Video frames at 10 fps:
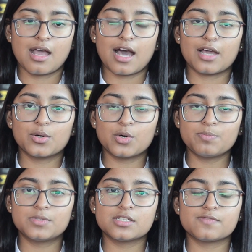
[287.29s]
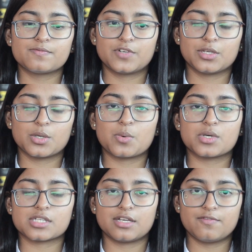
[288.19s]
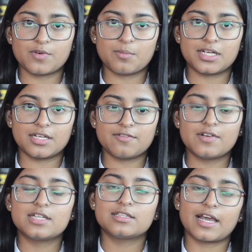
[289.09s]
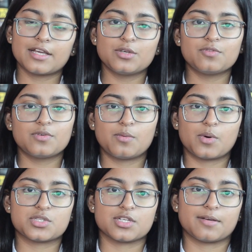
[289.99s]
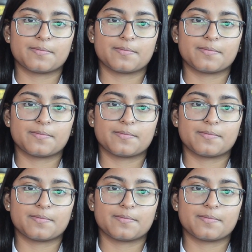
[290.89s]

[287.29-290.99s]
I hope this video was informative. Thank you for watching.